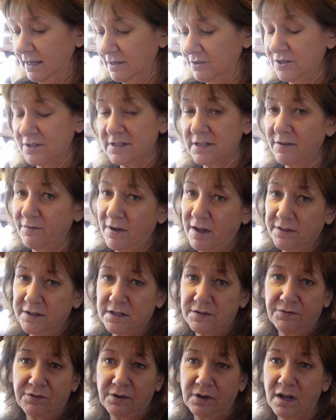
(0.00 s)
just love all the
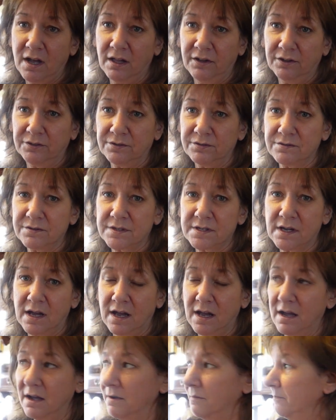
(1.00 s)
different colors,
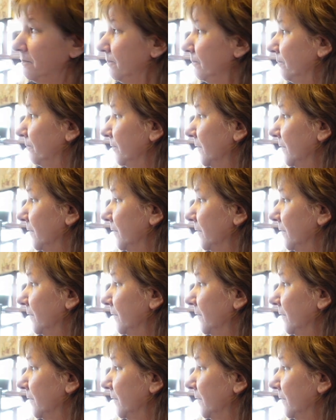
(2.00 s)
of